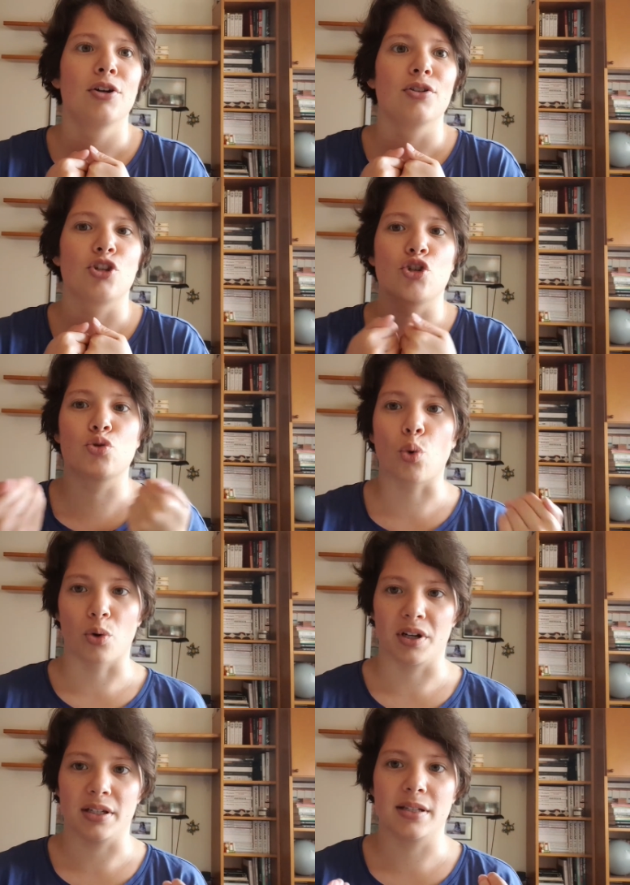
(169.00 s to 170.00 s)

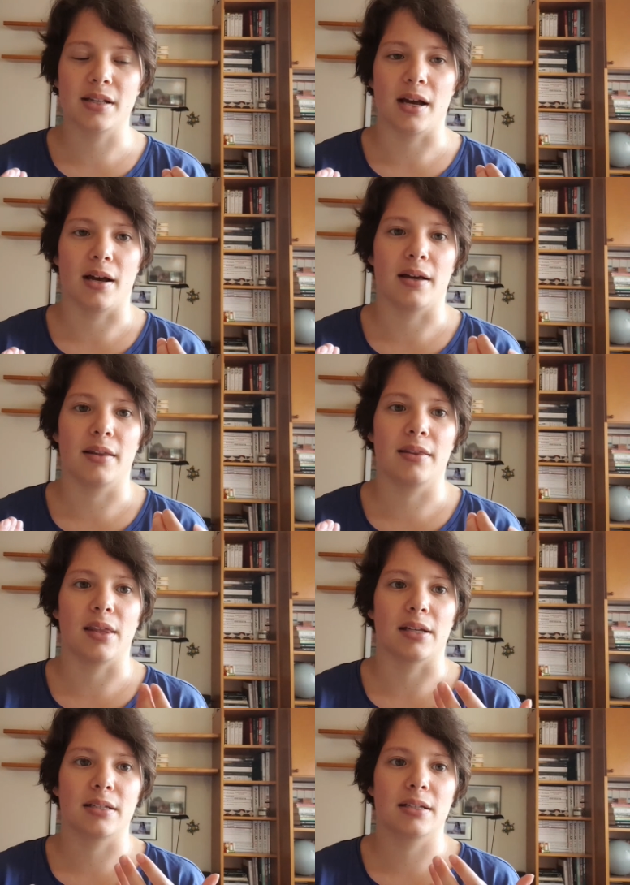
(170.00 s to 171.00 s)
stories
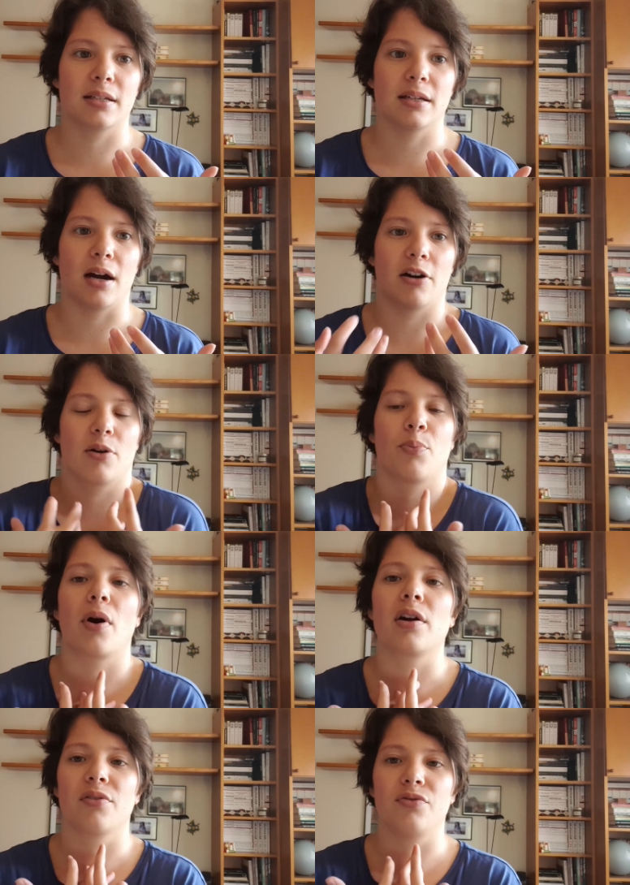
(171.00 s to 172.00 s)
that are a
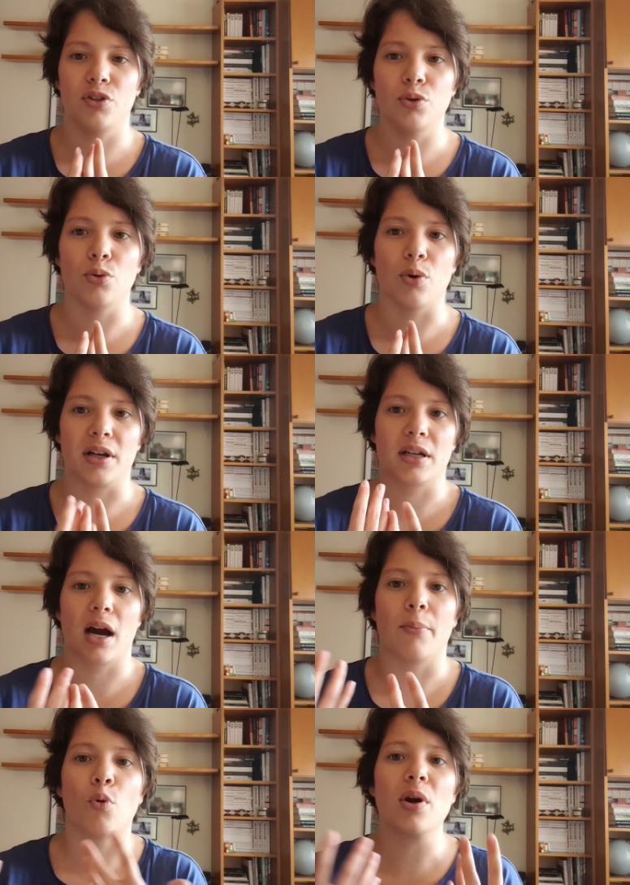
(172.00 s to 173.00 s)
part of you and
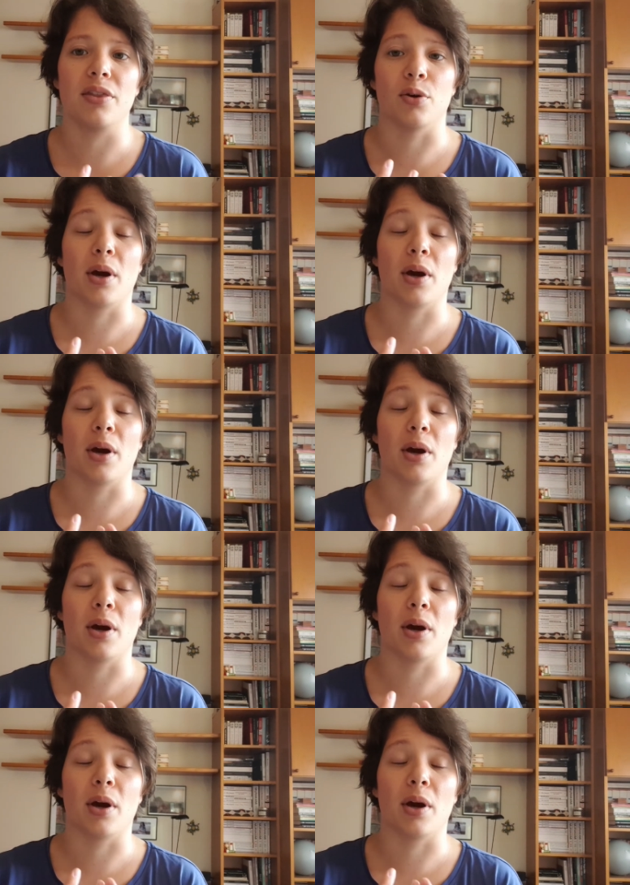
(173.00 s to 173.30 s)
come with you.